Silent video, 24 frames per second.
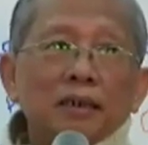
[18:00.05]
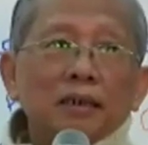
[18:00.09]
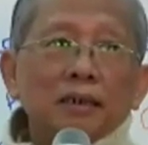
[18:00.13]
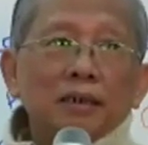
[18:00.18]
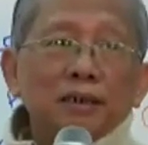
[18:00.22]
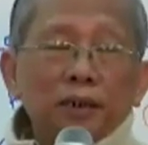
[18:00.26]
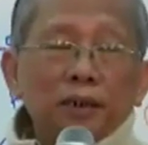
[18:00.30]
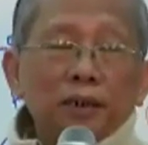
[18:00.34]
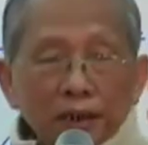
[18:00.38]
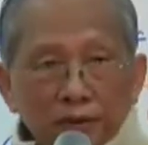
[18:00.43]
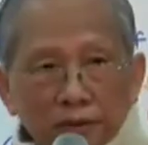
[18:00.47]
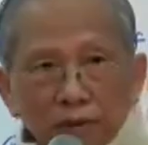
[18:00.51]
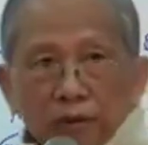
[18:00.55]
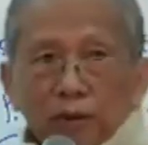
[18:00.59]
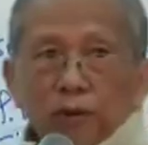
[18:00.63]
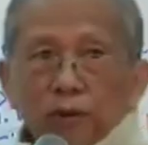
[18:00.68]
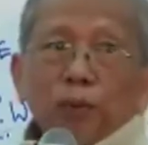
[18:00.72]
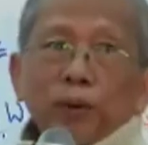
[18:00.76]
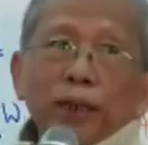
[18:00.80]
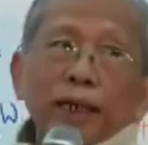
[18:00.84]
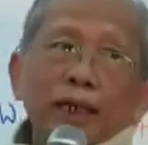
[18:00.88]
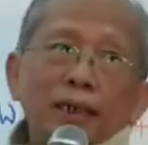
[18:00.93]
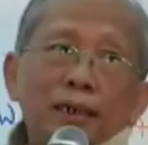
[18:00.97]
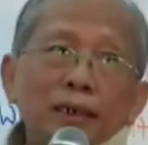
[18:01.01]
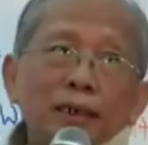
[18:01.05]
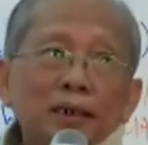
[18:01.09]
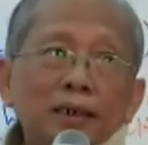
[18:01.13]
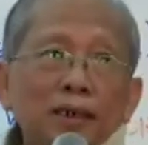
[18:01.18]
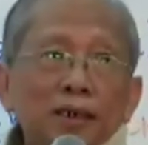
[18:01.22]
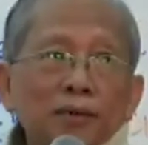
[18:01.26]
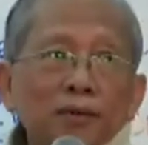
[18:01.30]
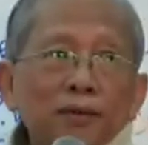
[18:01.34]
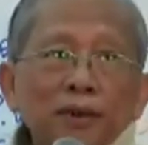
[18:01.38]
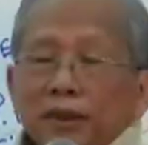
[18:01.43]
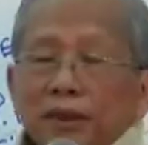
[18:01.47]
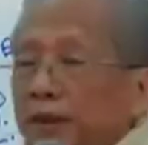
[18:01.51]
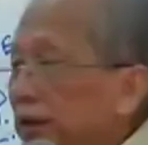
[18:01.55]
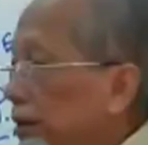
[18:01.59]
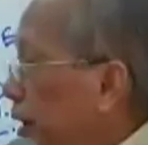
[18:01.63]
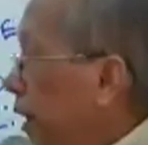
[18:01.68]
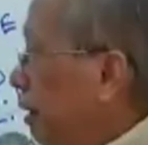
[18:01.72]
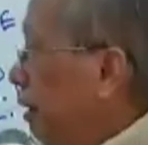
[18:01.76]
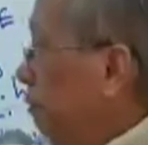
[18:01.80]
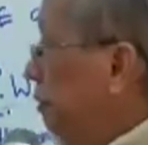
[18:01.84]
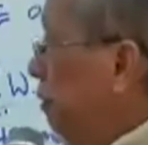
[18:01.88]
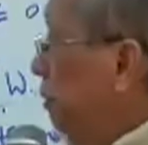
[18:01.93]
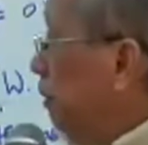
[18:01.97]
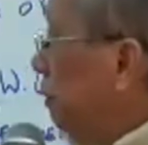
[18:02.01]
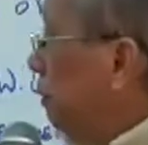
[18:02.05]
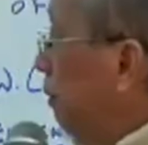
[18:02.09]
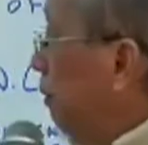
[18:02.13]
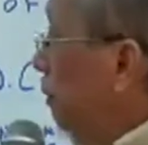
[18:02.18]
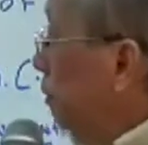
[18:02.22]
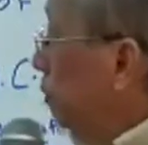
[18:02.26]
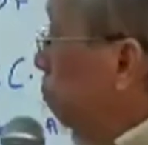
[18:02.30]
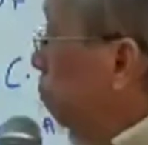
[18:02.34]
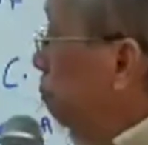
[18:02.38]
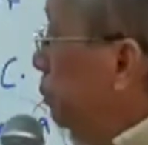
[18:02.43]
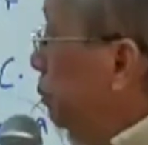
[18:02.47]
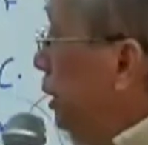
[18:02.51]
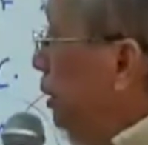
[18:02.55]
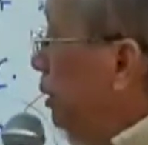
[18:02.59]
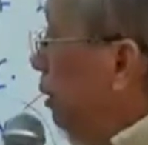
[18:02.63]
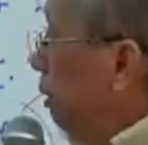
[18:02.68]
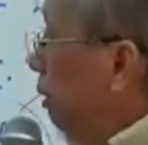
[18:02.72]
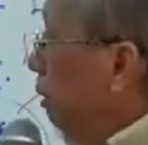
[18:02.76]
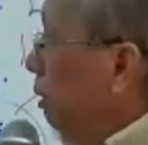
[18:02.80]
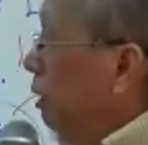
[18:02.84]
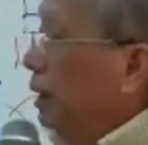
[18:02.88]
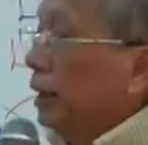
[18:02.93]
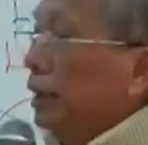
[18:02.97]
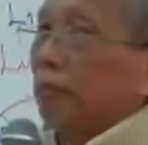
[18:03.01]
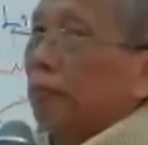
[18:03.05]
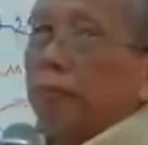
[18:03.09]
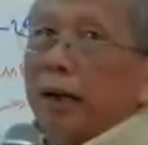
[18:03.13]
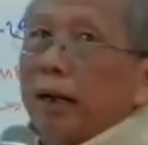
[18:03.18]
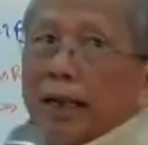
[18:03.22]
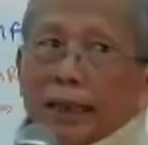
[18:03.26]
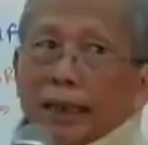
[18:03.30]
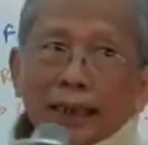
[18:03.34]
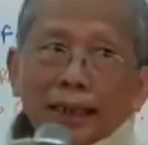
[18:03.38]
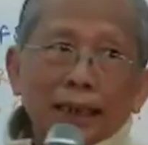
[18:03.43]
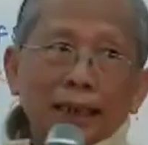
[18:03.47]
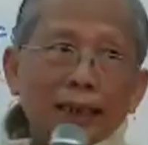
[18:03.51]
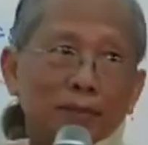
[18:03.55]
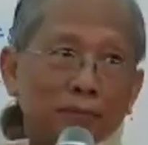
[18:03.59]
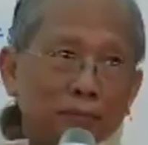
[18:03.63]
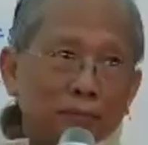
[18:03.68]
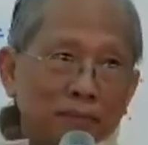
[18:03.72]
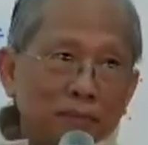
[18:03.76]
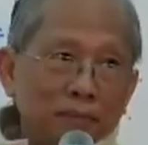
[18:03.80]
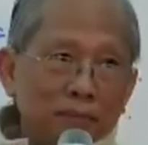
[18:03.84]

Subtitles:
You have to awaken to it. You have to go beyond the mundane